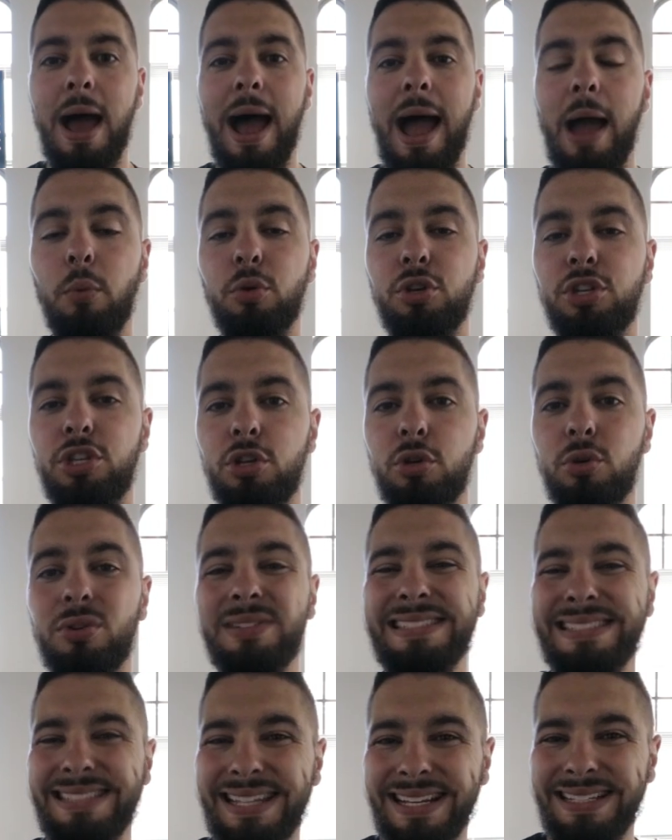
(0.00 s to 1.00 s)
I would do
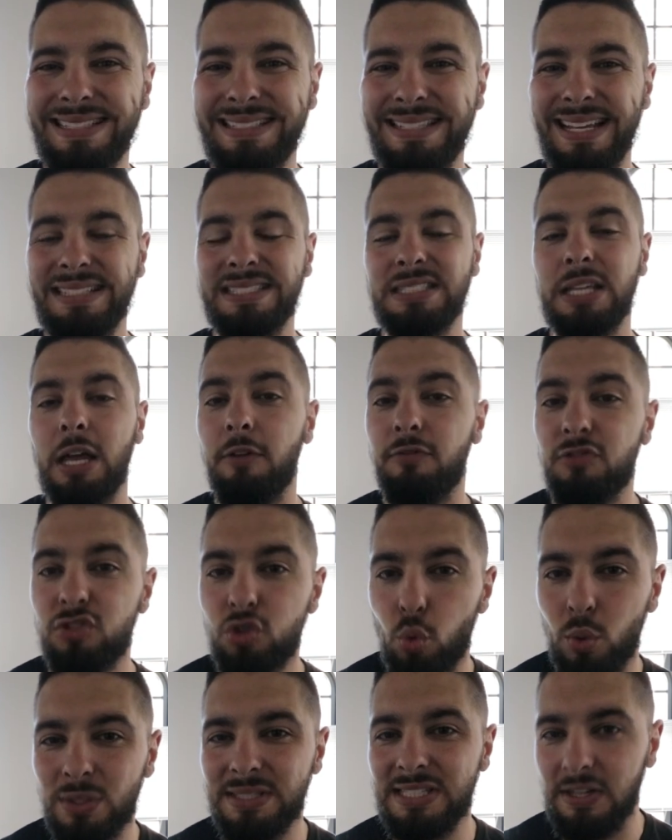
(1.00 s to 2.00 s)
6 sets of
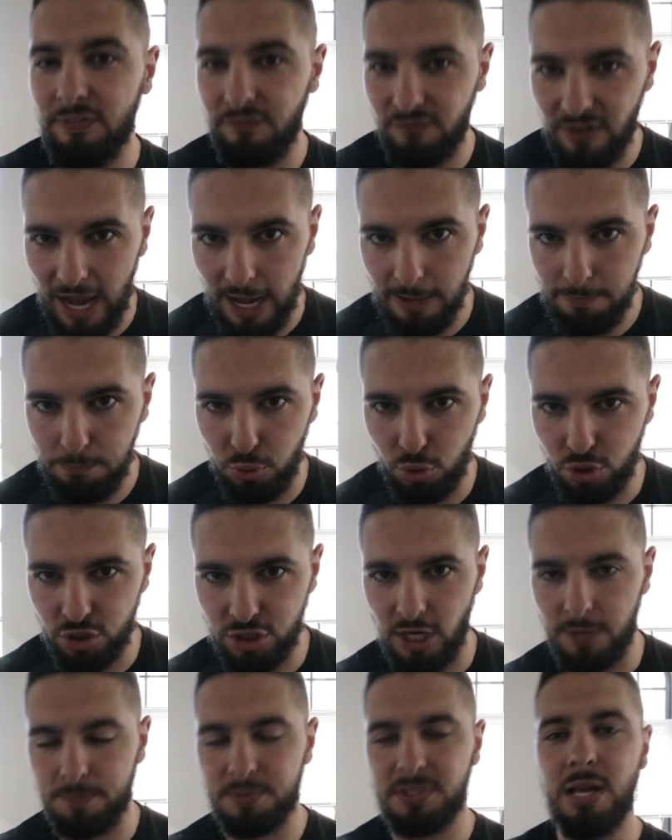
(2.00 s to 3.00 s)
25
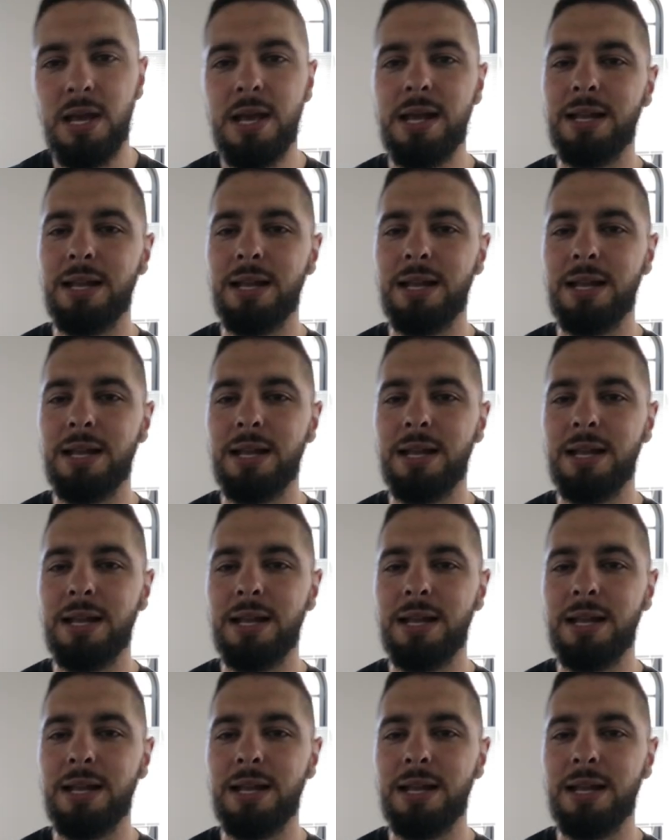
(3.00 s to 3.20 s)
push-ups.